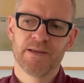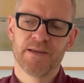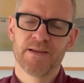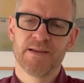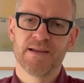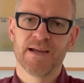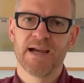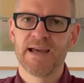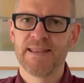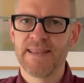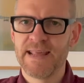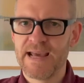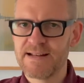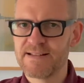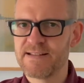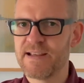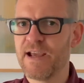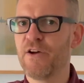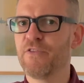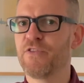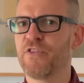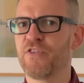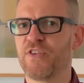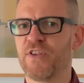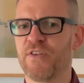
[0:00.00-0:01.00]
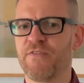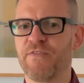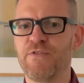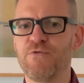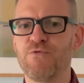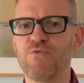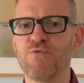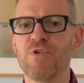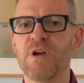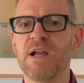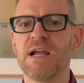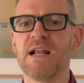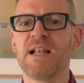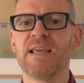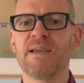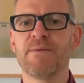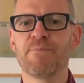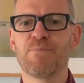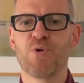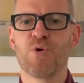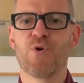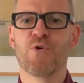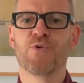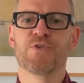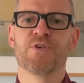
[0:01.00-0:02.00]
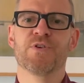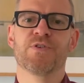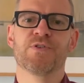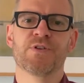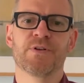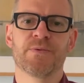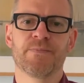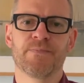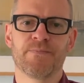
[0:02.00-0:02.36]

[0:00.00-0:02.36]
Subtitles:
And that tells us something really important.